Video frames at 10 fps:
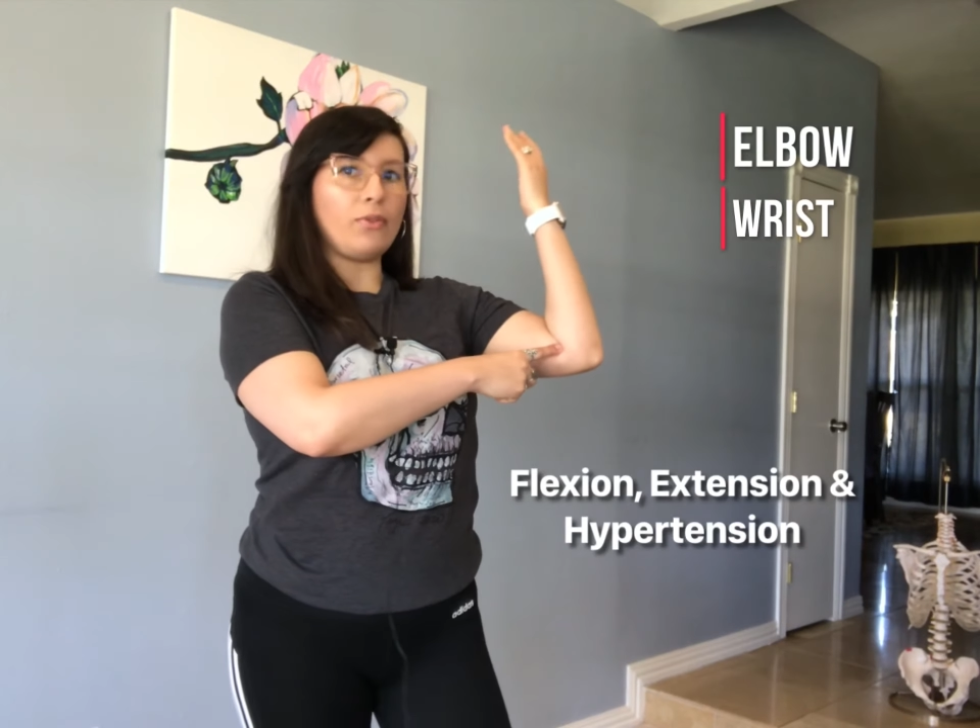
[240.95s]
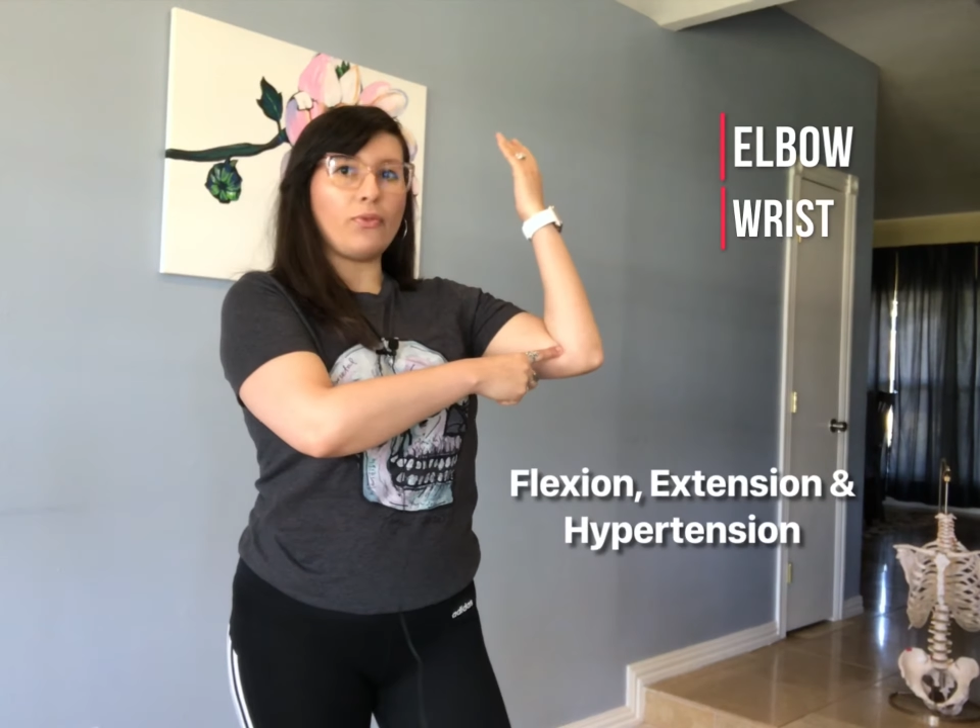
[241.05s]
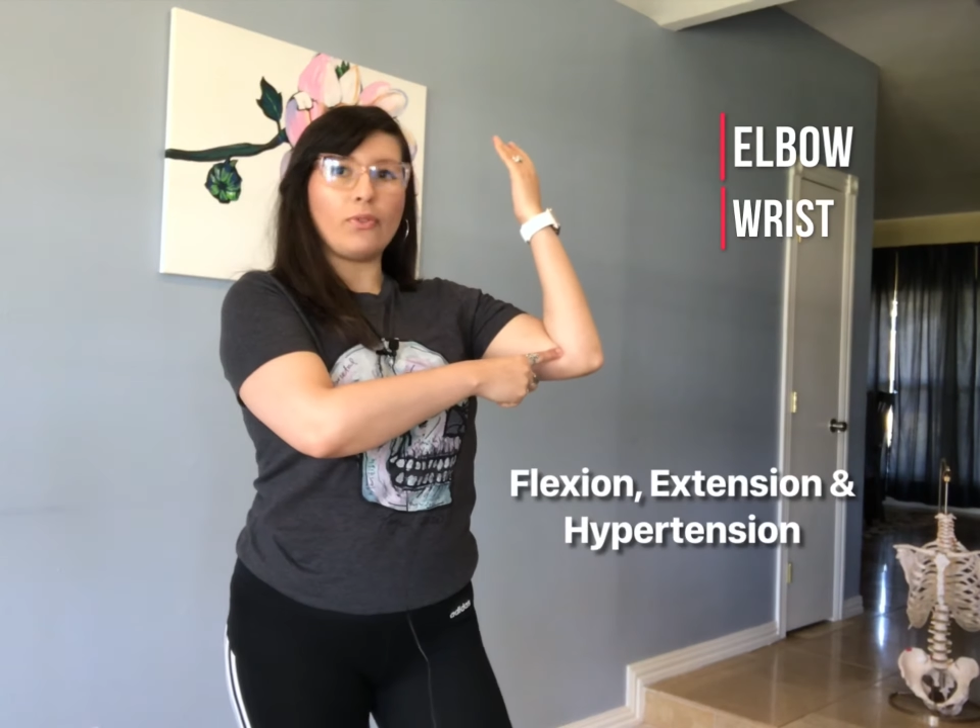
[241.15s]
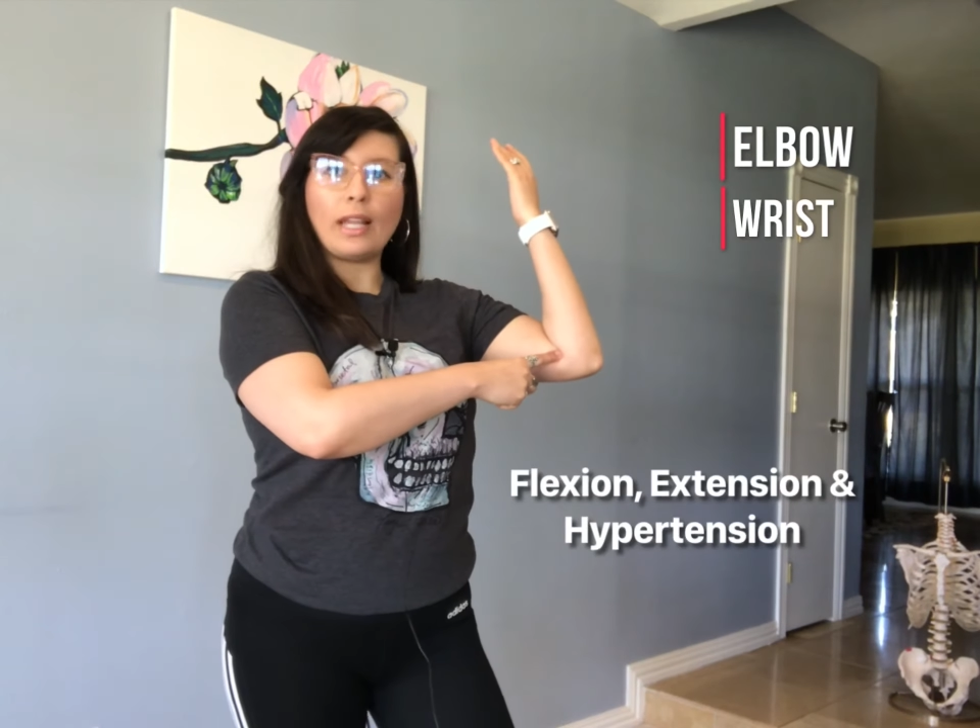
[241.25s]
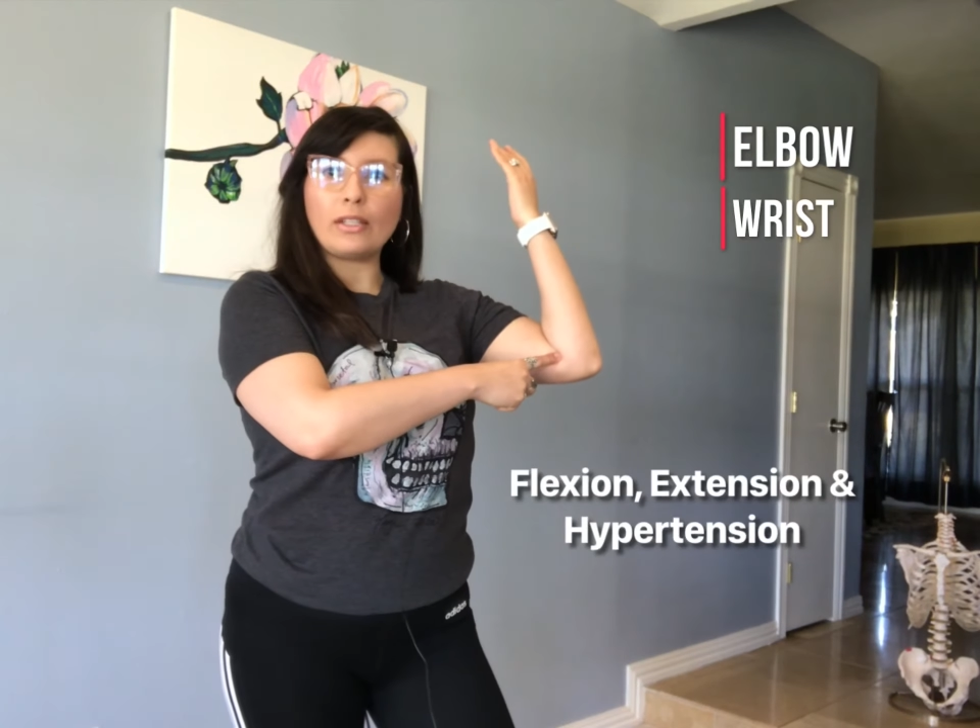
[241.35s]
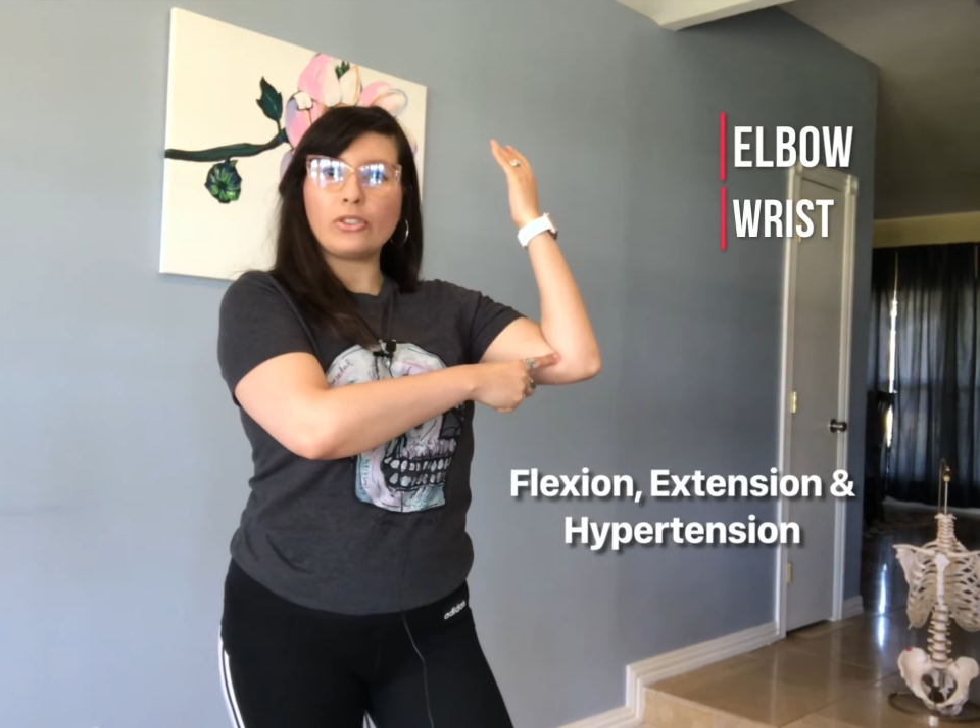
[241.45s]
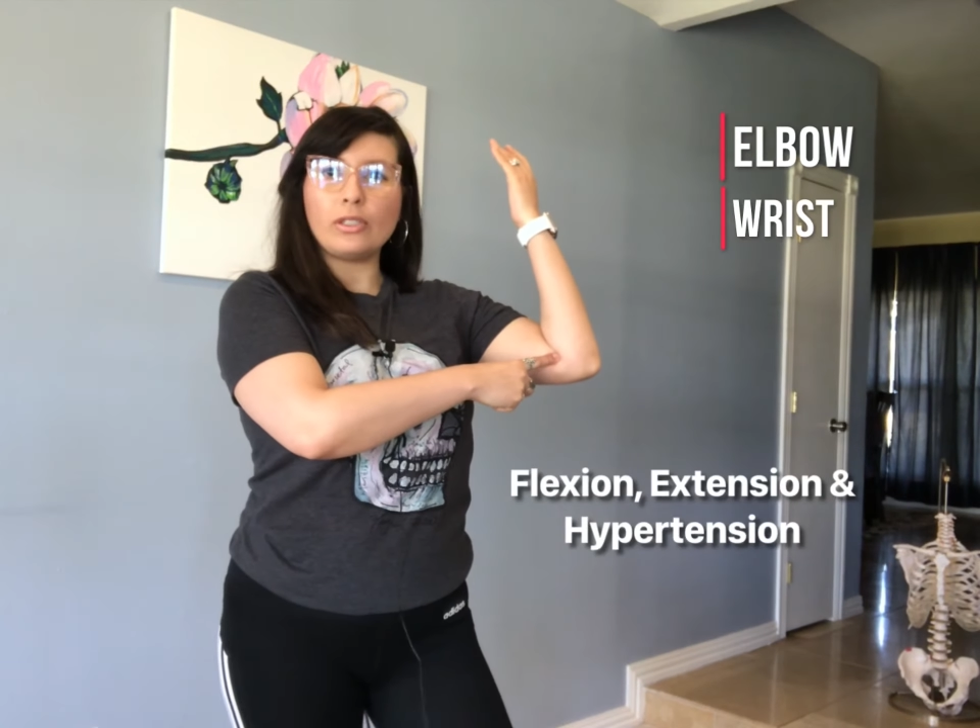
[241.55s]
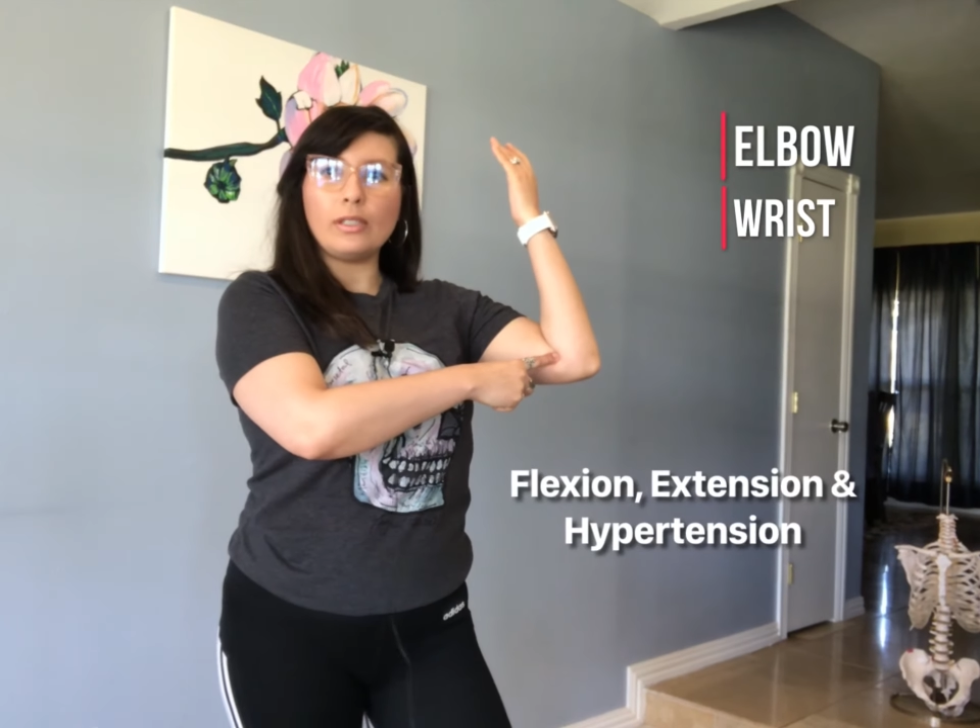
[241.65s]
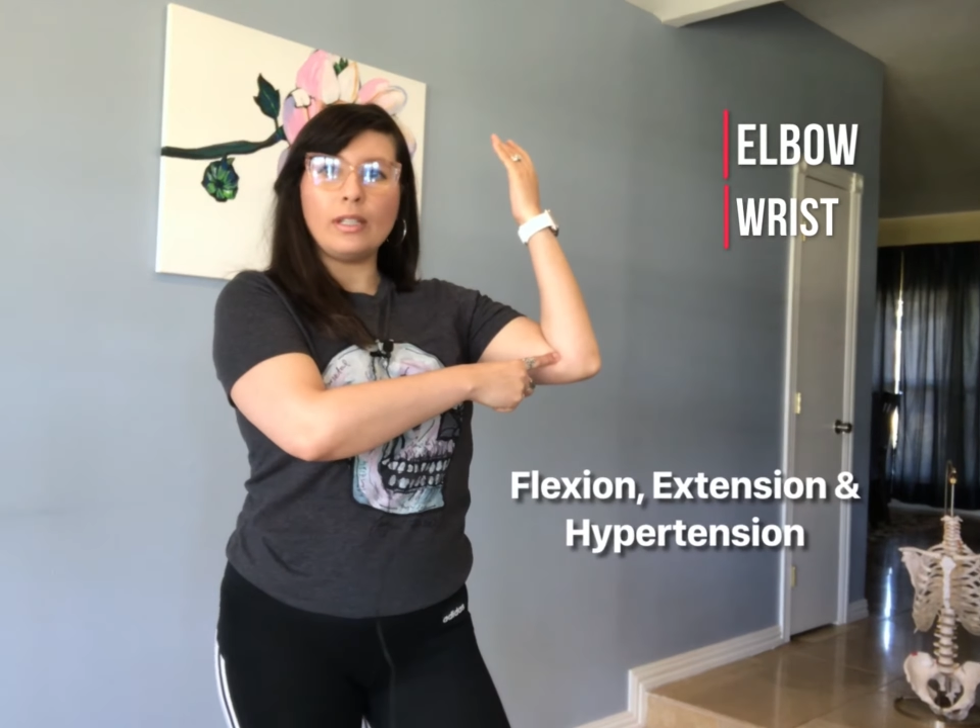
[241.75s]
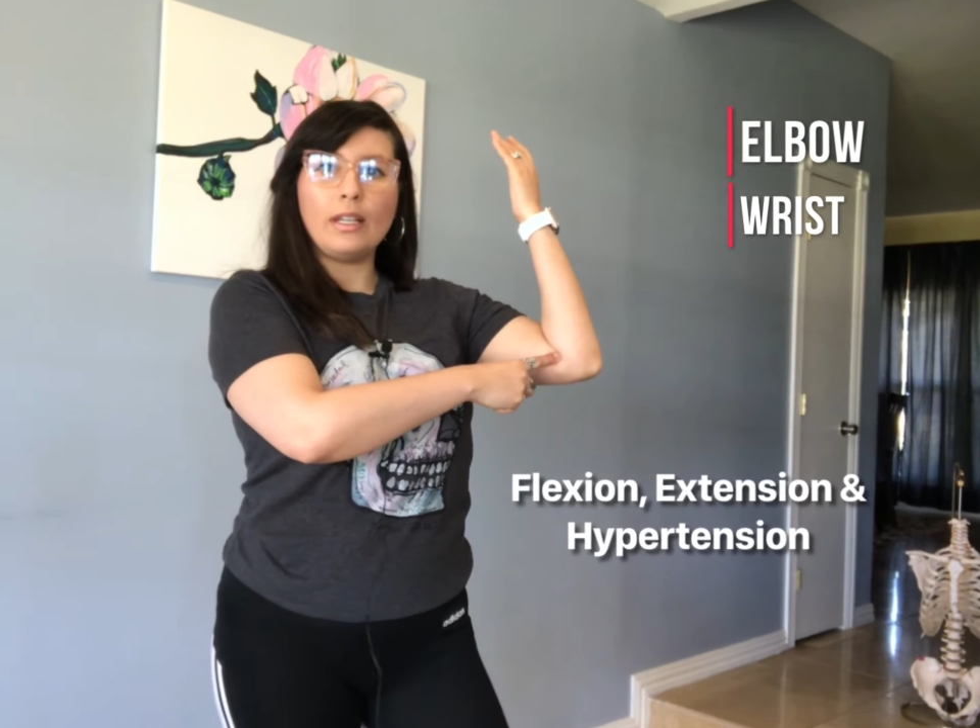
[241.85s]

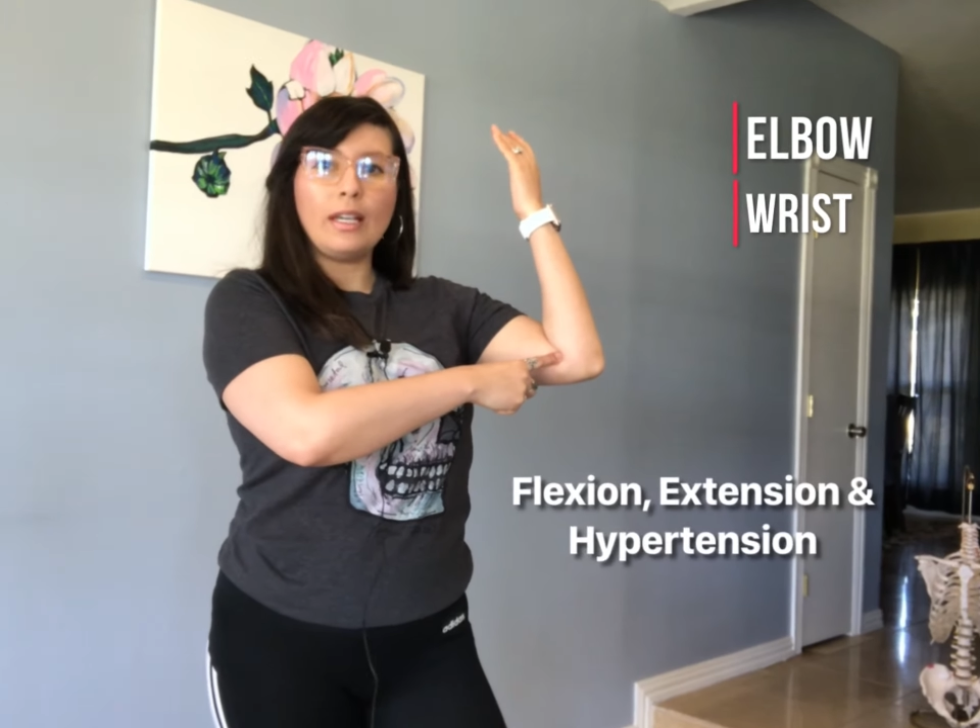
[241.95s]
flexion,